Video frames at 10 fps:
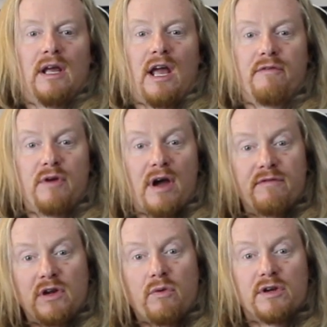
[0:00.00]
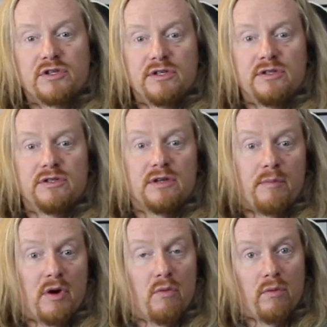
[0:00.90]
If you have any questions
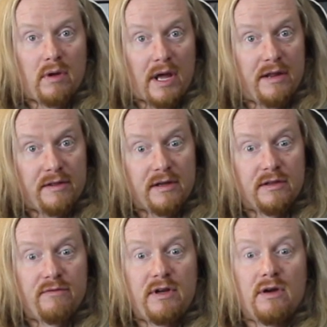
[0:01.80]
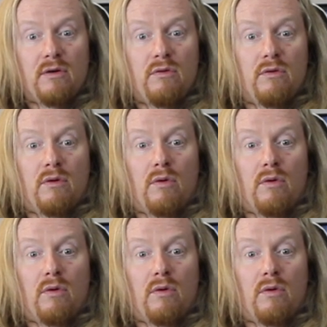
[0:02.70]
about anything in the video,